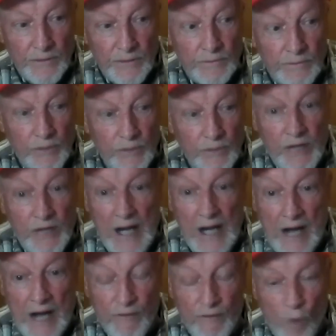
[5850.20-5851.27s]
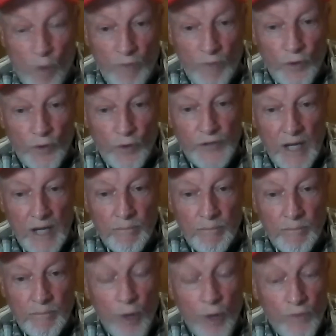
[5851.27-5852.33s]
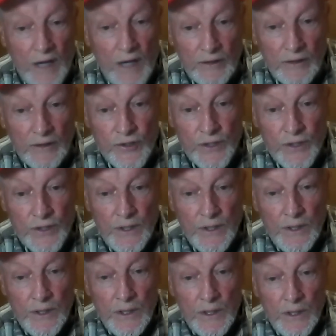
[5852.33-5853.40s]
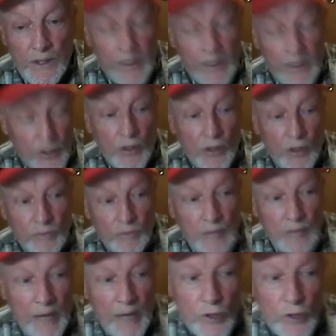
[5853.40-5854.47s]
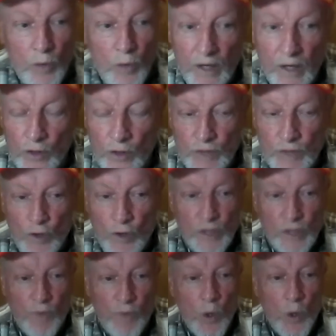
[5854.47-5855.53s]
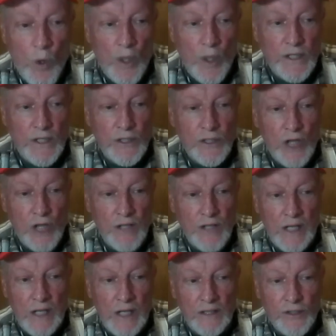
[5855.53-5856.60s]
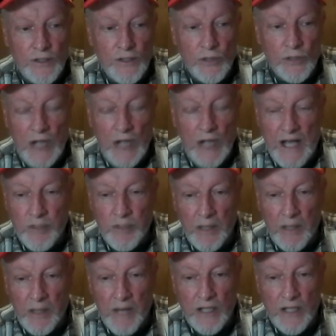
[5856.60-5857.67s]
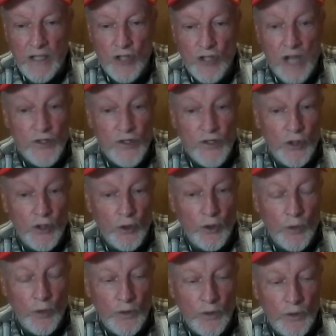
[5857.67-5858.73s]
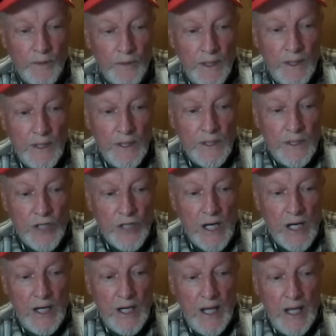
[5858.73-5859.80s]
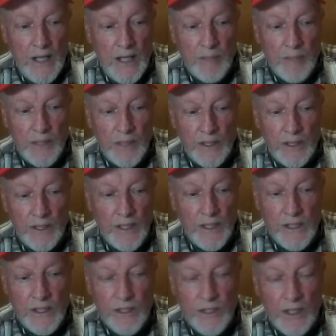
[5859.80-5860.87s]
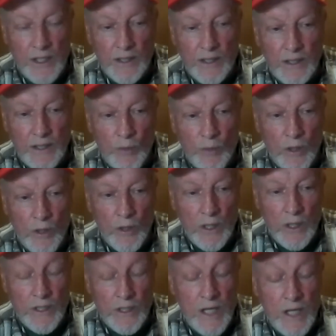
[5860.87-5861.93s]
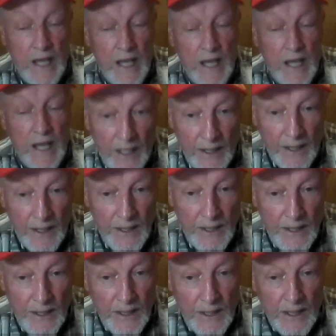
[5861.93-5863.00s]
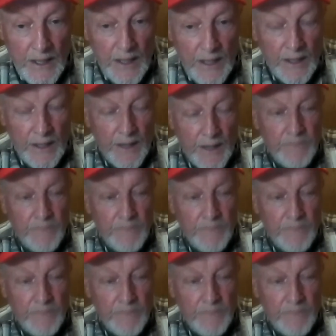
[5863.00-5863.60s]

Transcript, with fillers: we've got to hire four full time profilers. And so I was one of those first four, and John Douglas was a classmate of mine, and John's the guru. John had abilities uh, that were uncanny and uh,